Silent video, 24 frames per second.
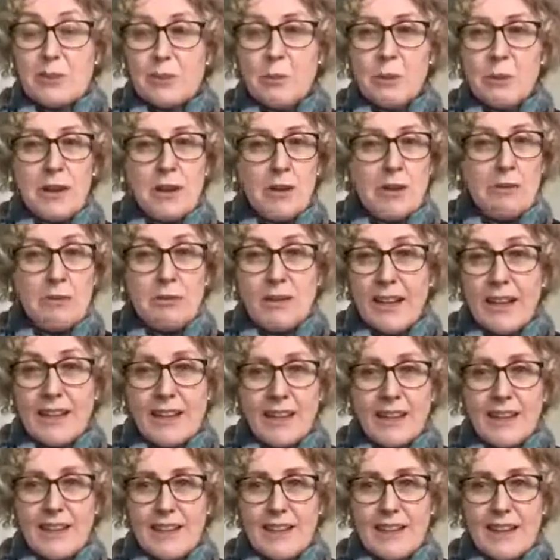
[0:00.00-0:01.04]
we're not
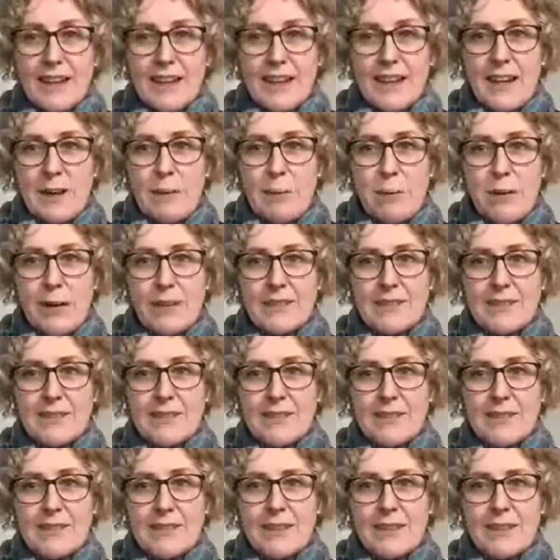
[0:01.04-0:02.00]
failing at our practice.